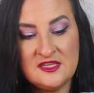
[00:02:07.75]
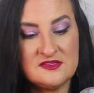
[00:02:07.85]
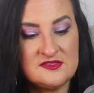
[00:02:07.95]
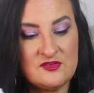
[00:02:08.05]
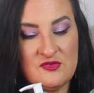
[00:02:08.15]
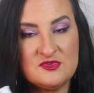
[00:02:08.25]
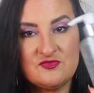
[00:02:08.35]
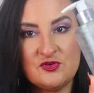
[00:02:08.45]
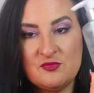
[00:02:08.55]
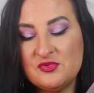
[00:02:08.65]
The serum is
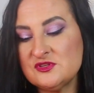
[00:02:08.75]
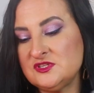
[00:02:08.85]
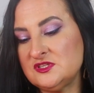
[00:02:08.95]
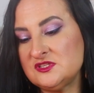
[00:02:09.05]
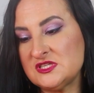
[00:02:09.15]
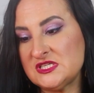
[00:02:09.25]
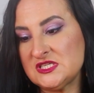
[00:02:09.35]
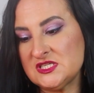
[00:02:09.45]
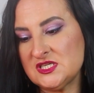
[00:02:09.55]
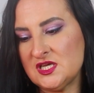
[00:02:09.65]
for your body. The